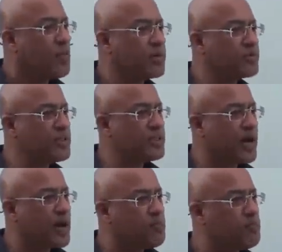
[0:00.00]
between
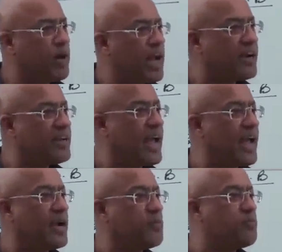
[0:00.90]
the blood
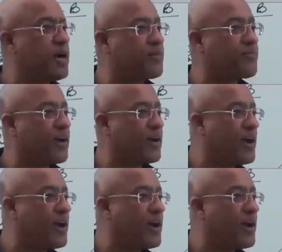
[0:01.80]
and peripheral